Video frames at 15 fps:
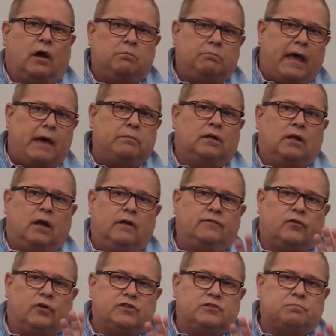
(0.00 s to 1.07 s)
on Babylon
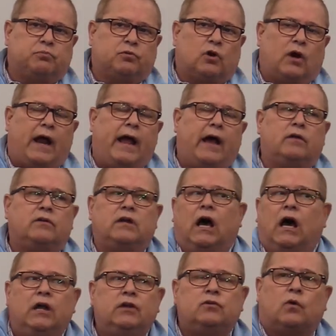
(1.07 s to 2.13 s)
for its proud,
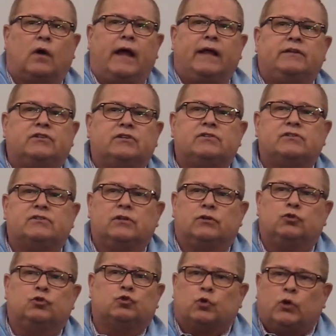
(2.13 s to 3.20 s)
unrighteous,
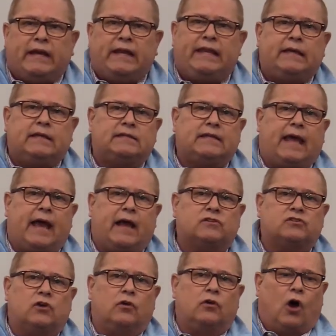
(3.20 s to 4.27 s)
greedy
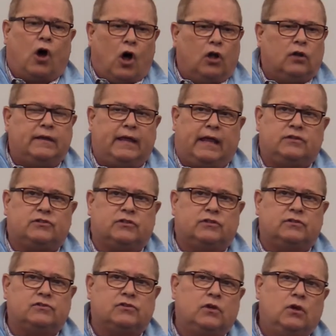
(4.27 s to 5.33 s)
attacks on all
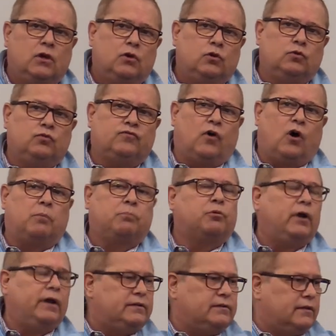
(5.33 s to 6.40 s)
nations who fall
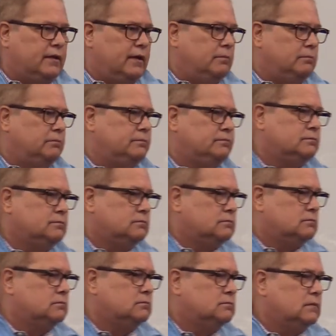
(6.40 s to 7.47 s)
prey to them.
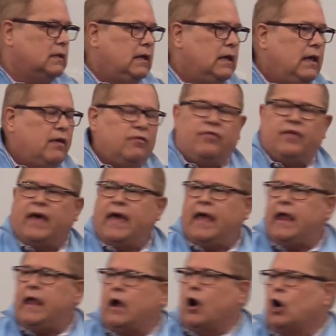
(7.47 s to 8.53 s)

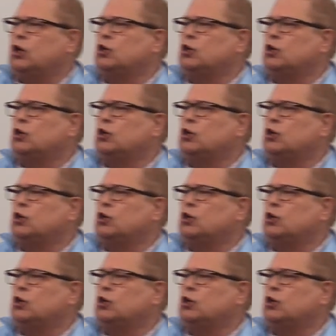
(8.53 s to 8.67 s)
They are